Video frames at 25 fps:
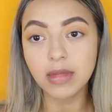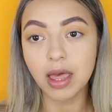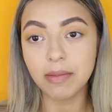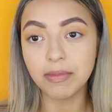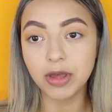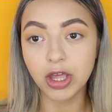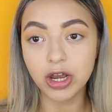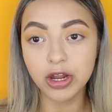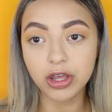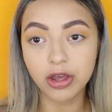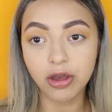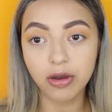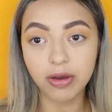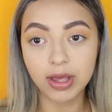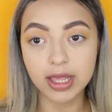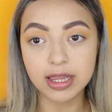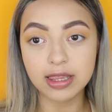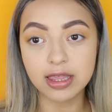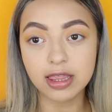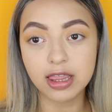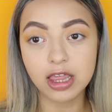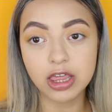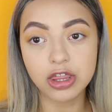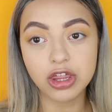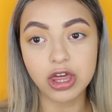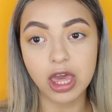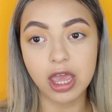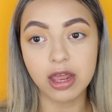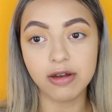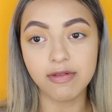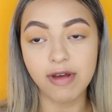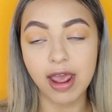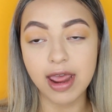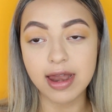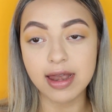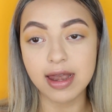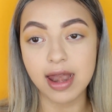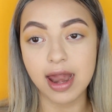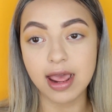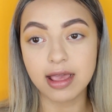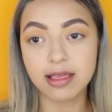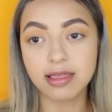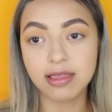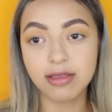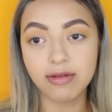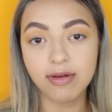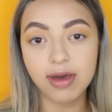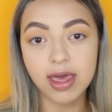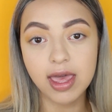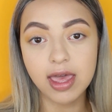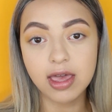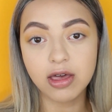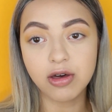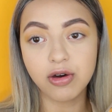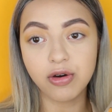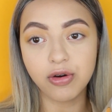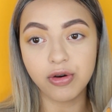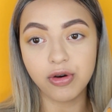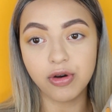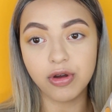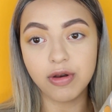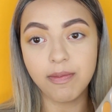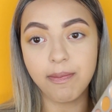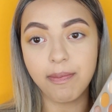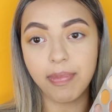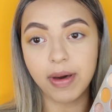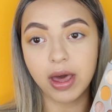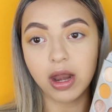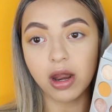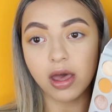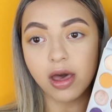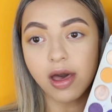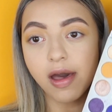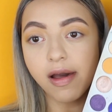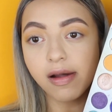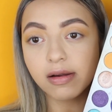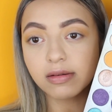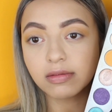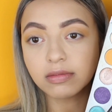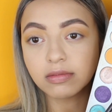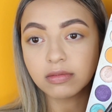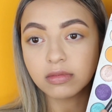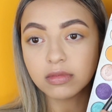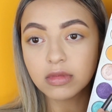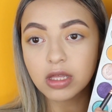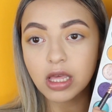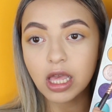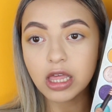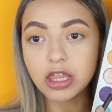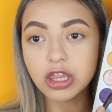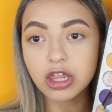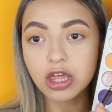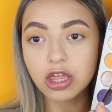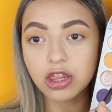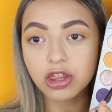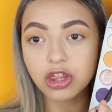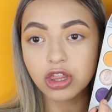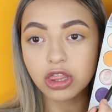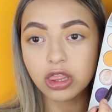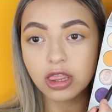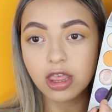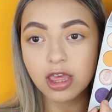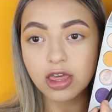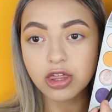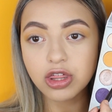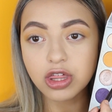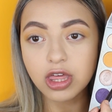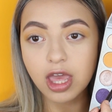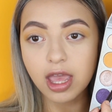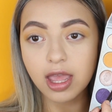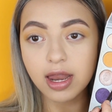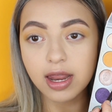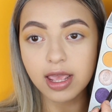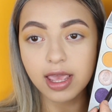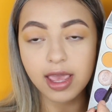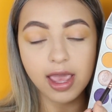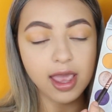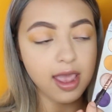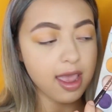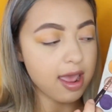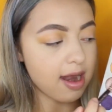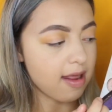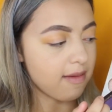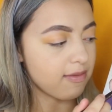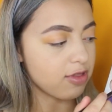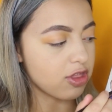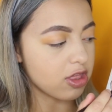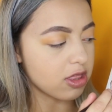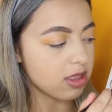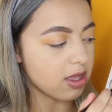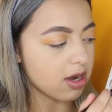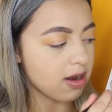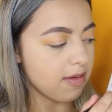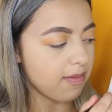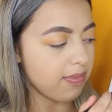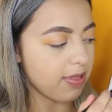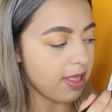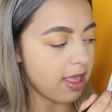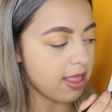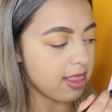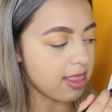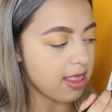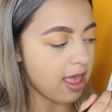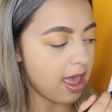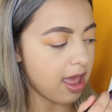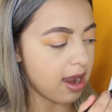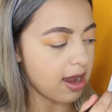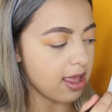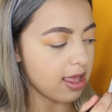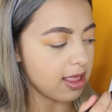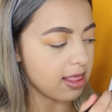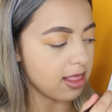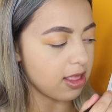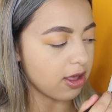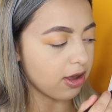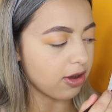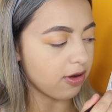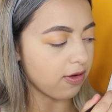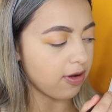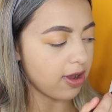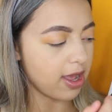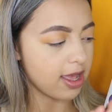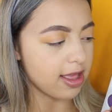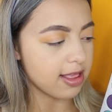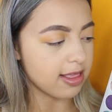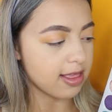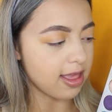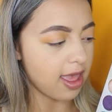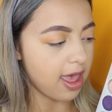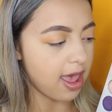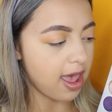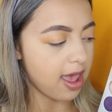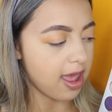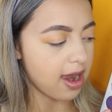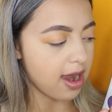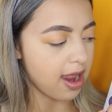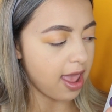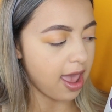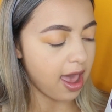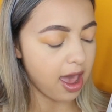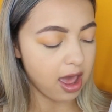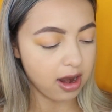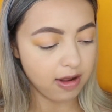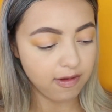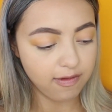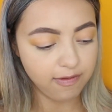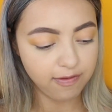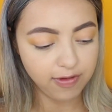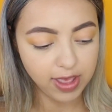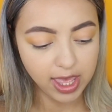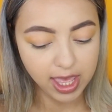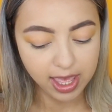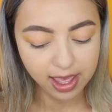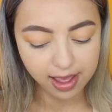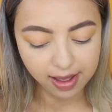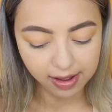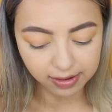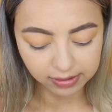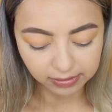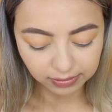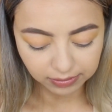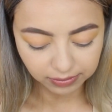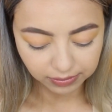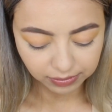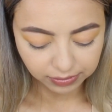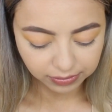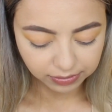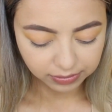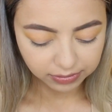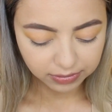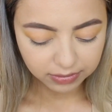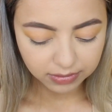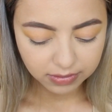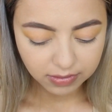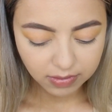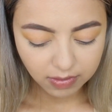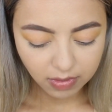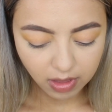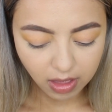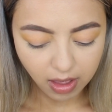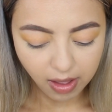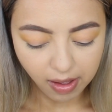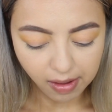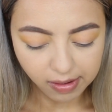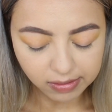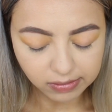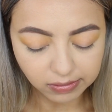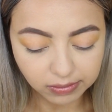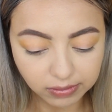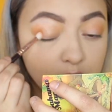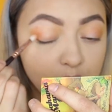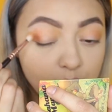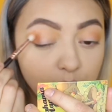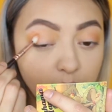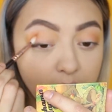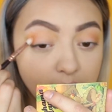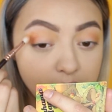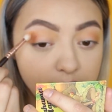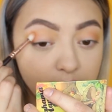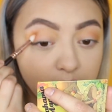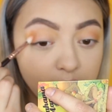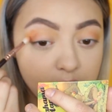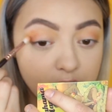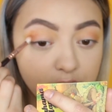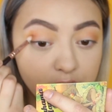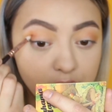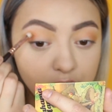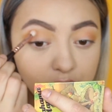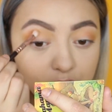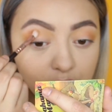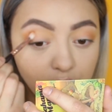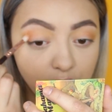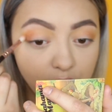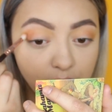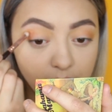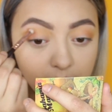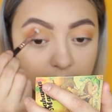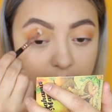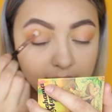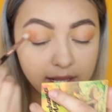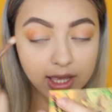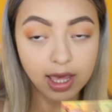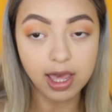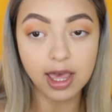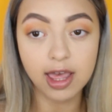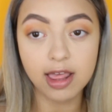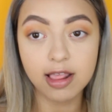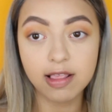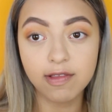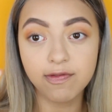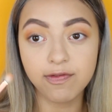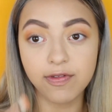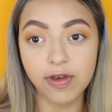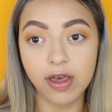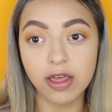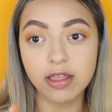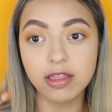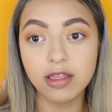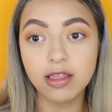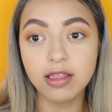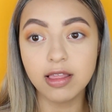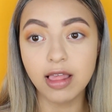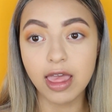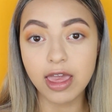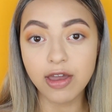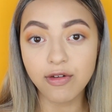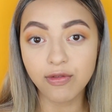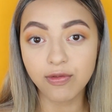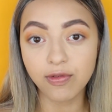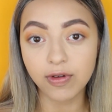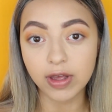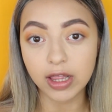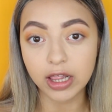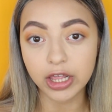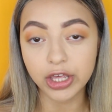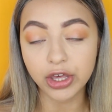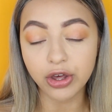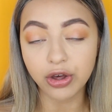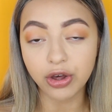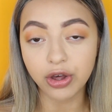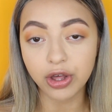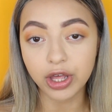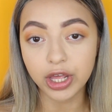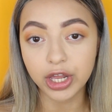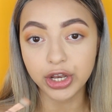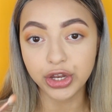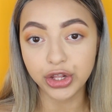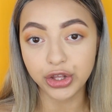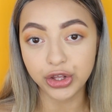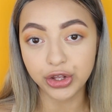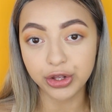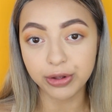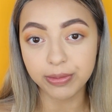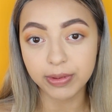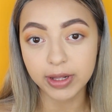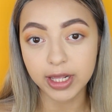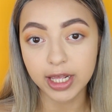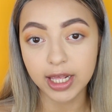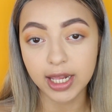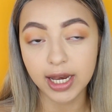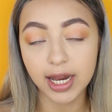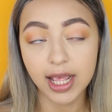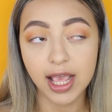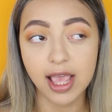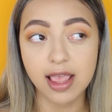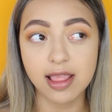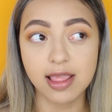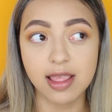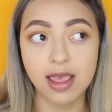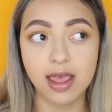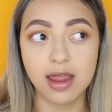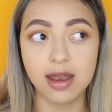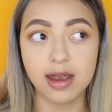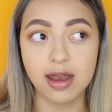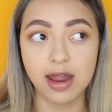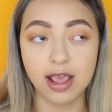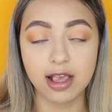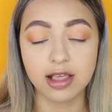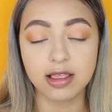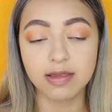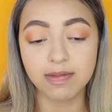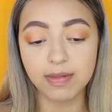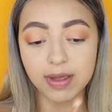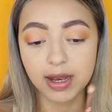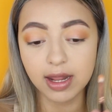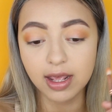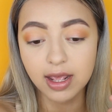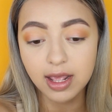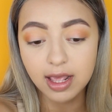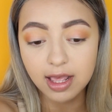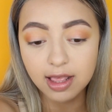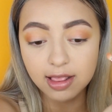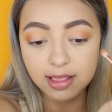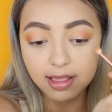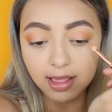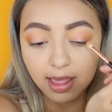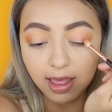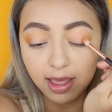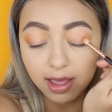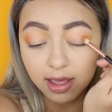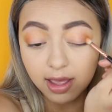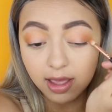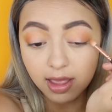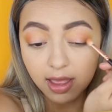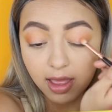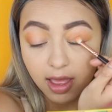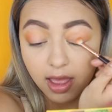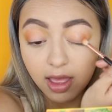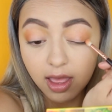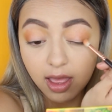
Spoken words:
I'm going to go into the shade right next to it called Butter. It's just this shade here, and I'm just going to blend that in the crease and outer V. This weather is so weird, guys. First it's like really hot and humid, and then next minute it's like